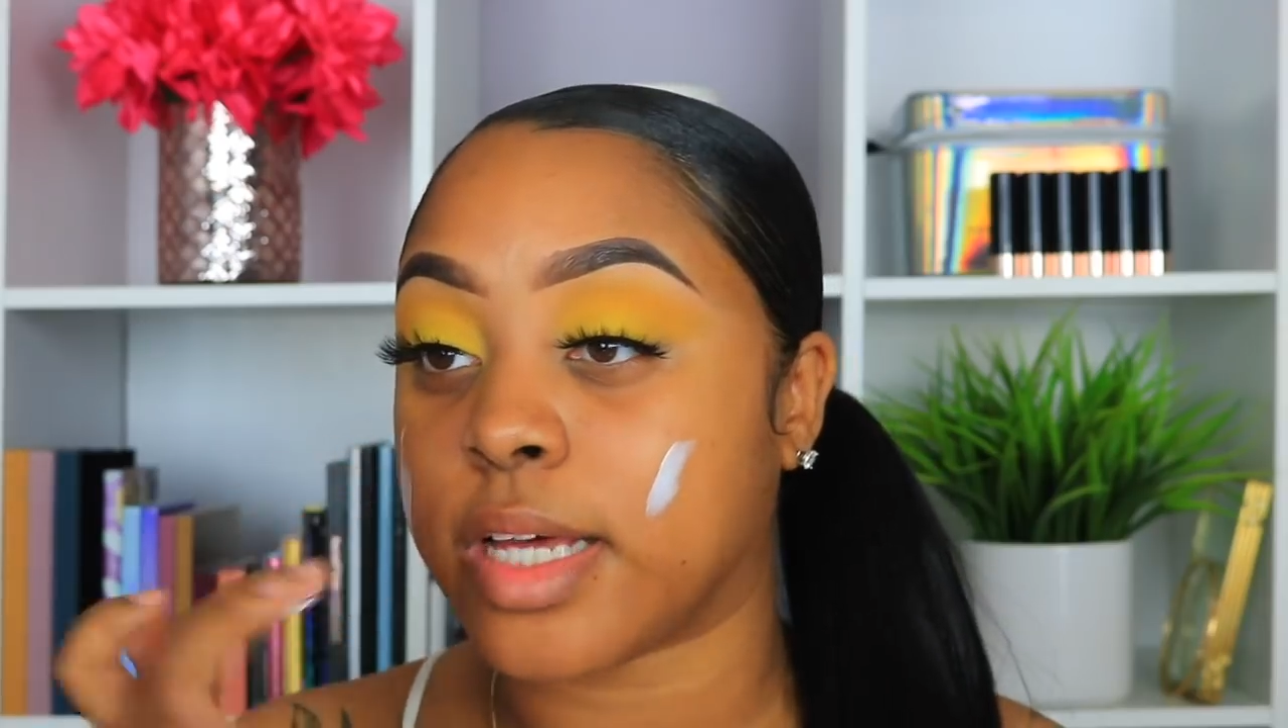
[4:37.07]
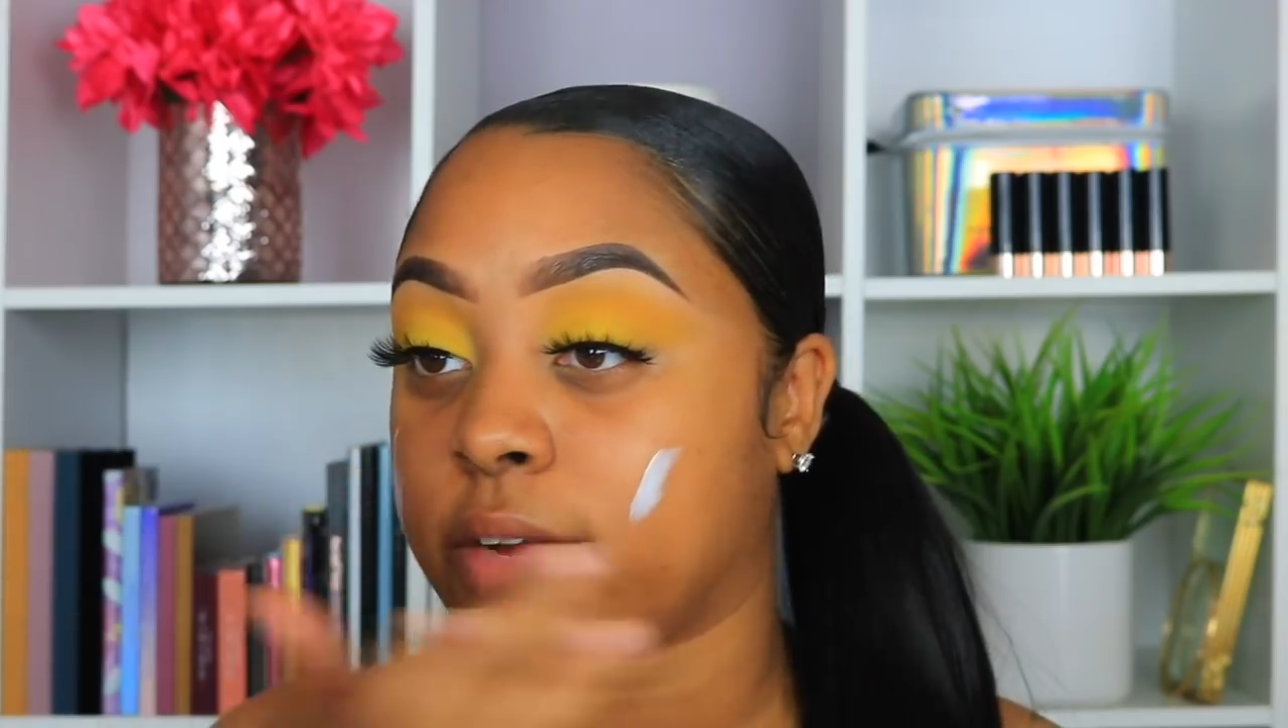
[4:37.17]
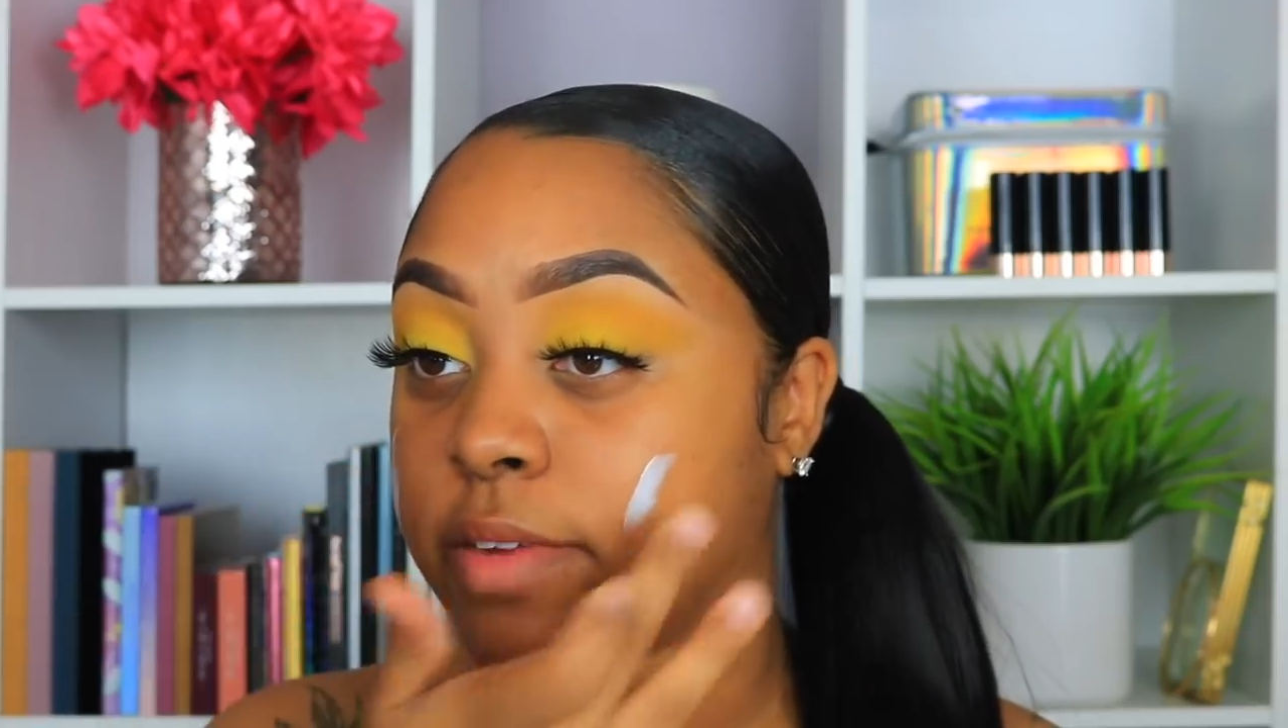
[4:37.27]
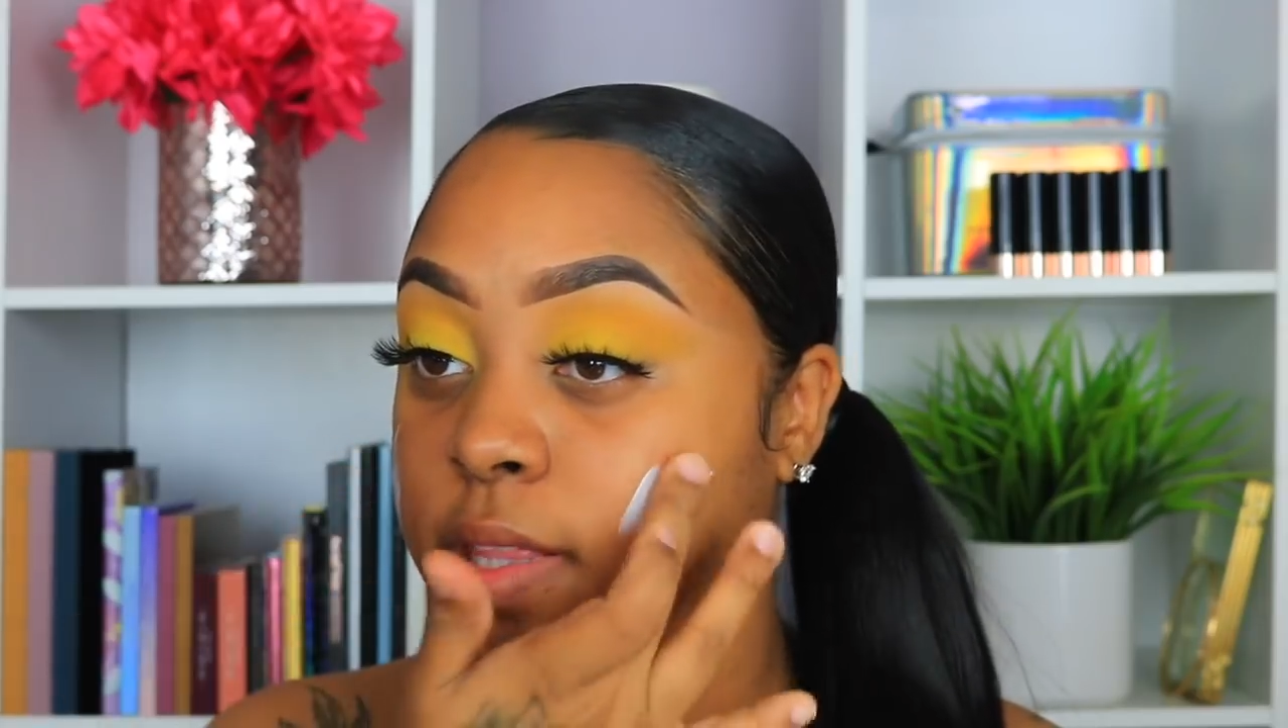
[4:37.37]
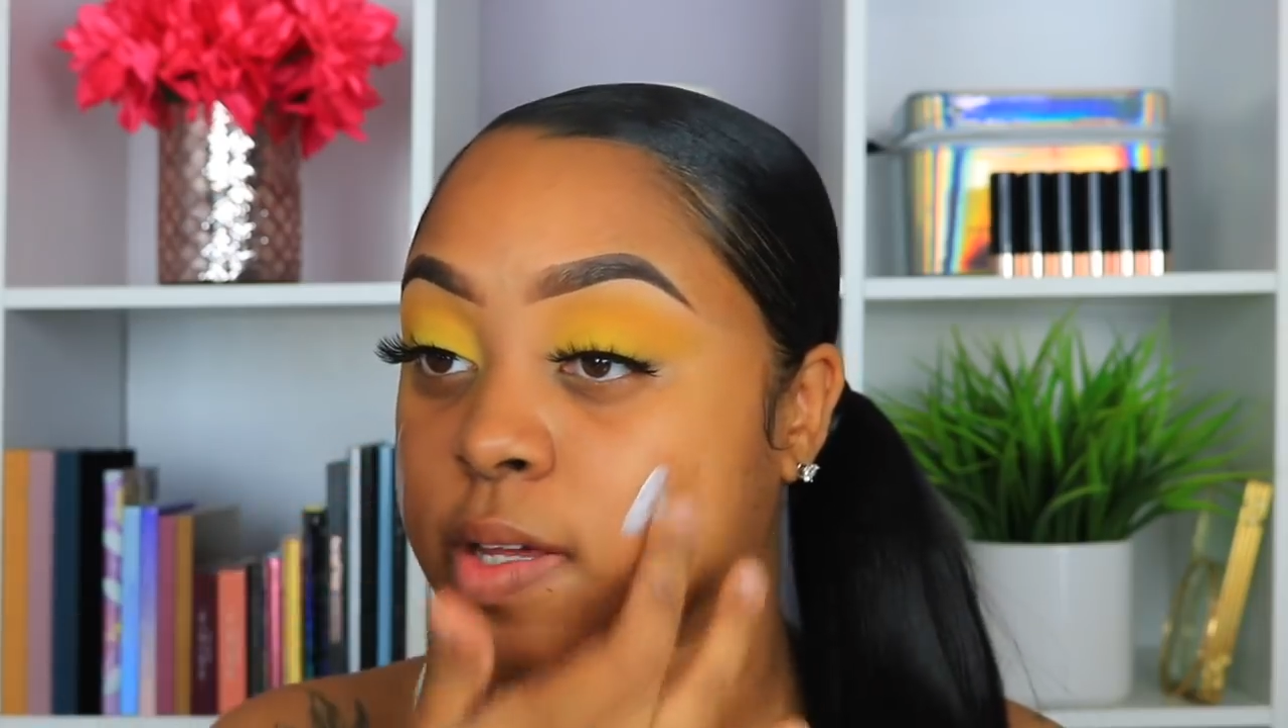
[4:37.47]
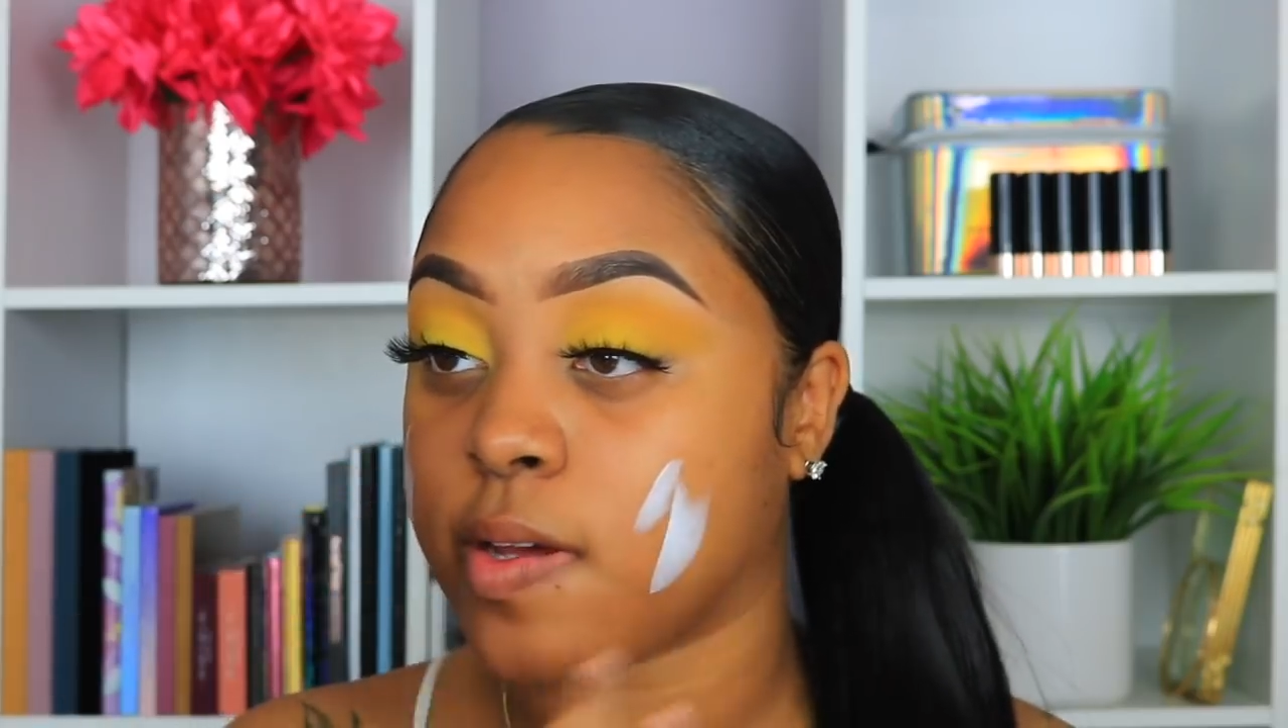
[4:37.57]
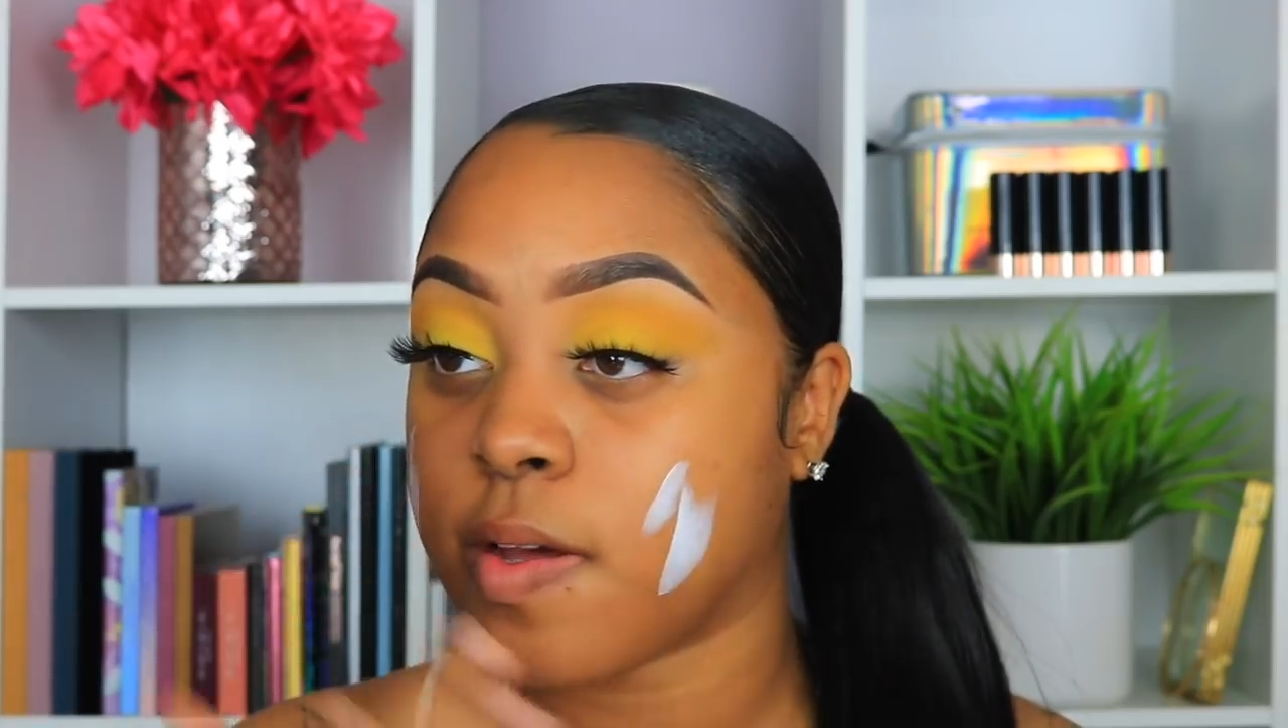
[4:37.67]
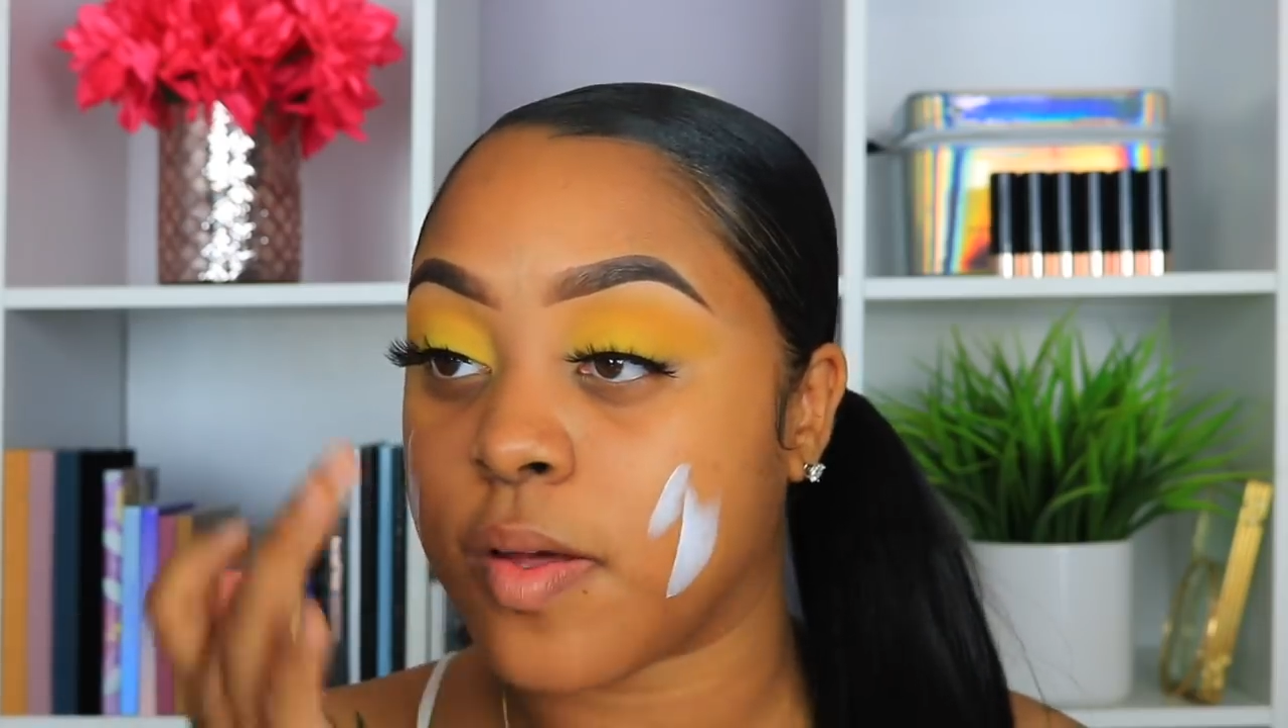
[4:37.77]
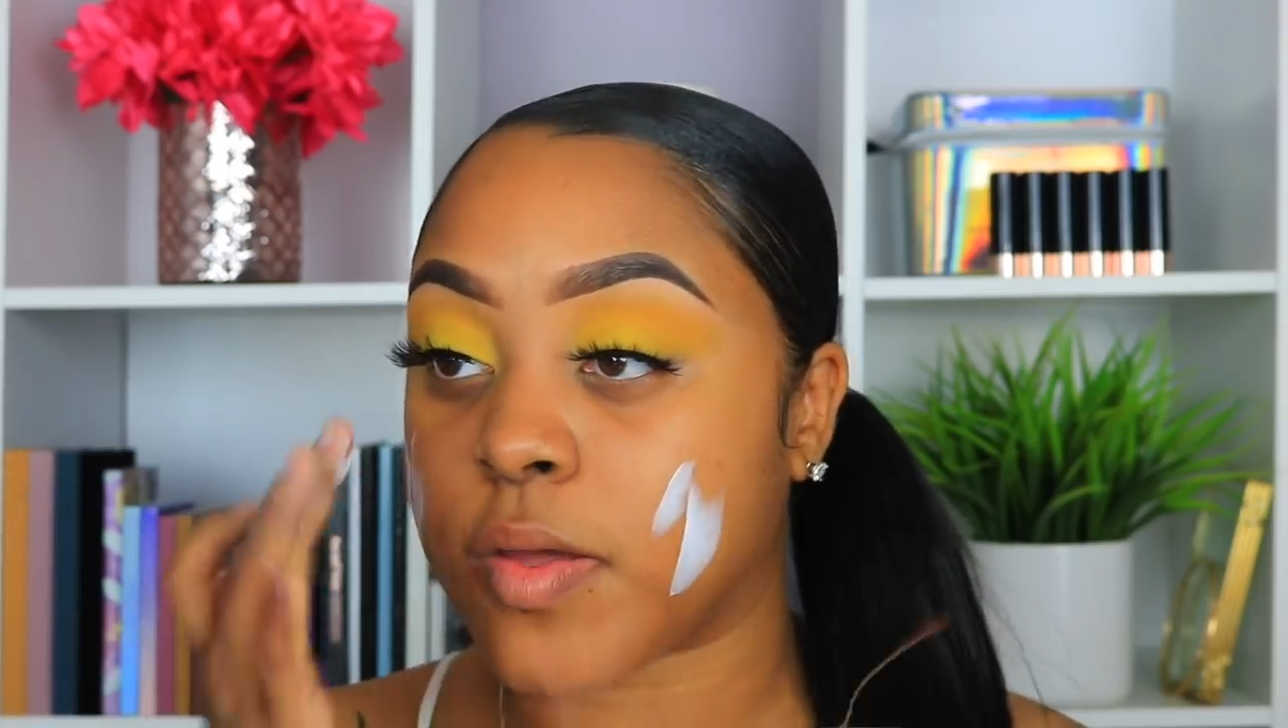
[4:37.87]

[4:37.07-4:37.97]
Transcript: everything.